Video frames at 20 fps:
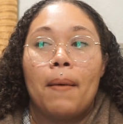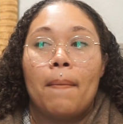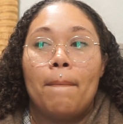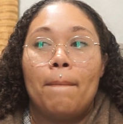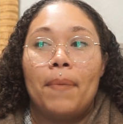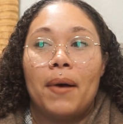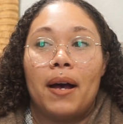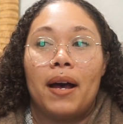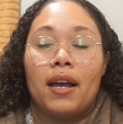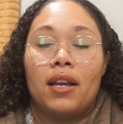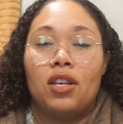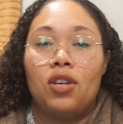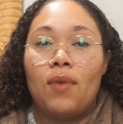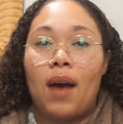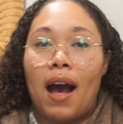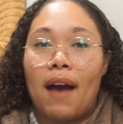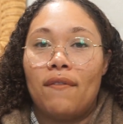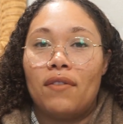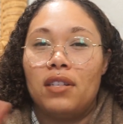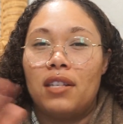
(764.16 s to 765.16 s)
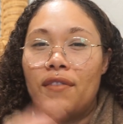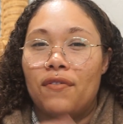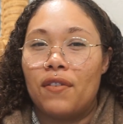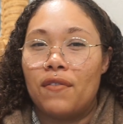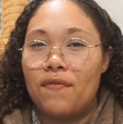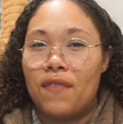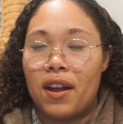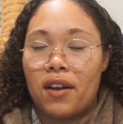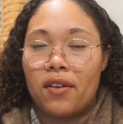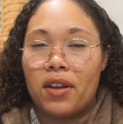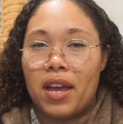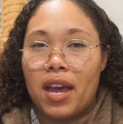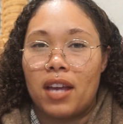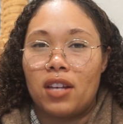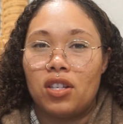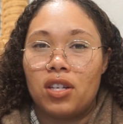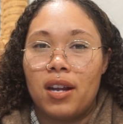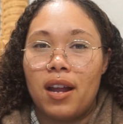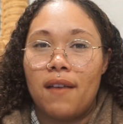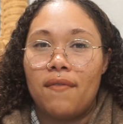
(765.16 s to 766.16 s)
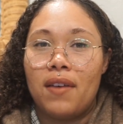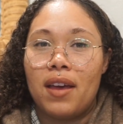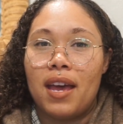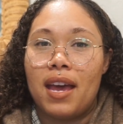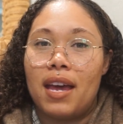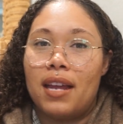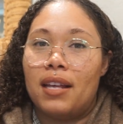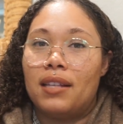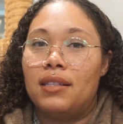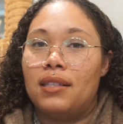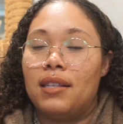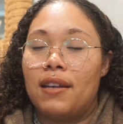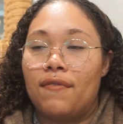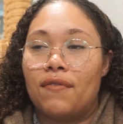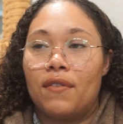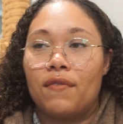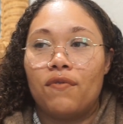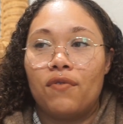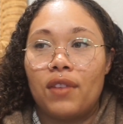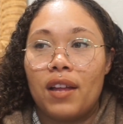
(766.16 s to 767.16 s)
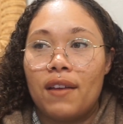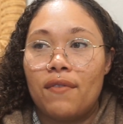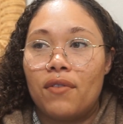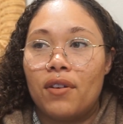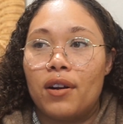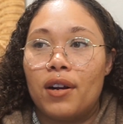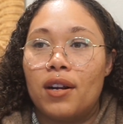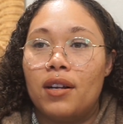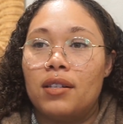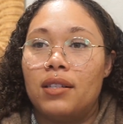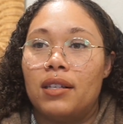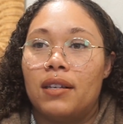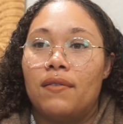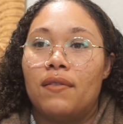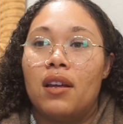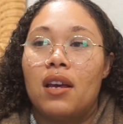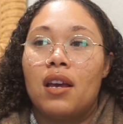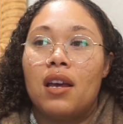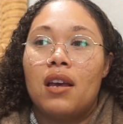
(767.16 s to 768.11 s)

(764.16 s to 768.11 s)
but you have a different variation of it and it's different flavors and